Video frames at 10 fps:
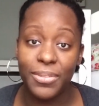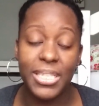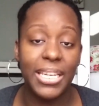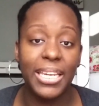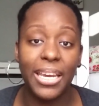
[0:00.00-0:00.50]

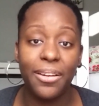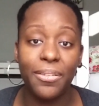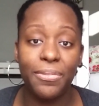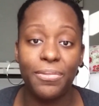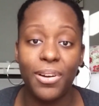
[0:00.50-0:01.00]
to get
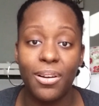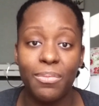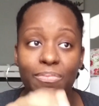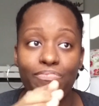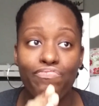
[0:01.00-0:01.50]

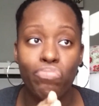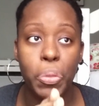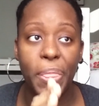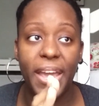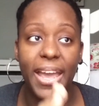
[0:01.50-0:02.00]
from
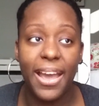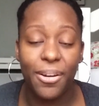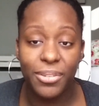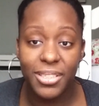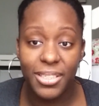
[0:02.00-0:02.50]
the
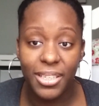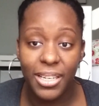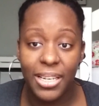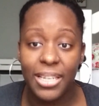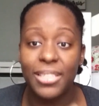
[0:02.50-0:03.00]
house
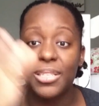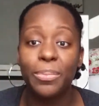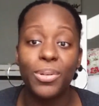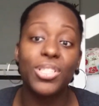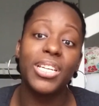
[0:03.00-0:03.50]
to
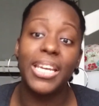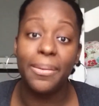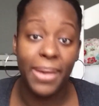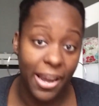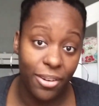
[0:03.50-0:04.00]
pushing
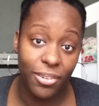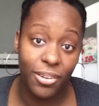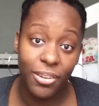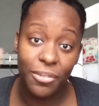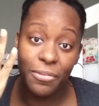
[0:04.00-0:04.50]
him out.
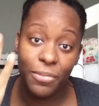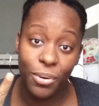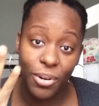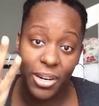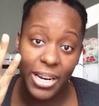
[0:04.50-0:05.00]

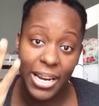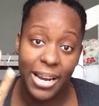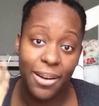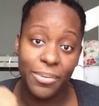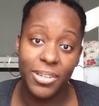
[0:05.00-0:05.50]
4
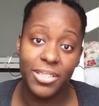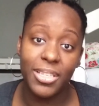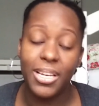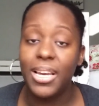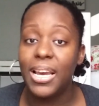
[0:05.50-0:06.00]
hours.